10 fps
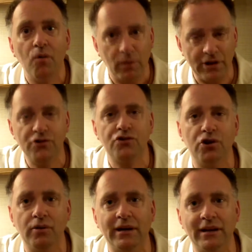What are you
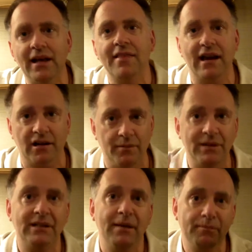doing that
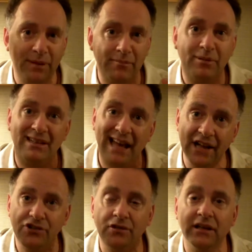could be
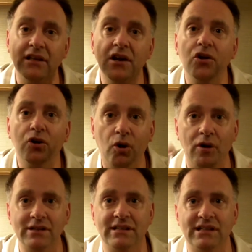potentially
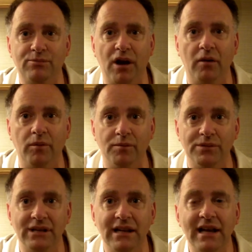causing these problems?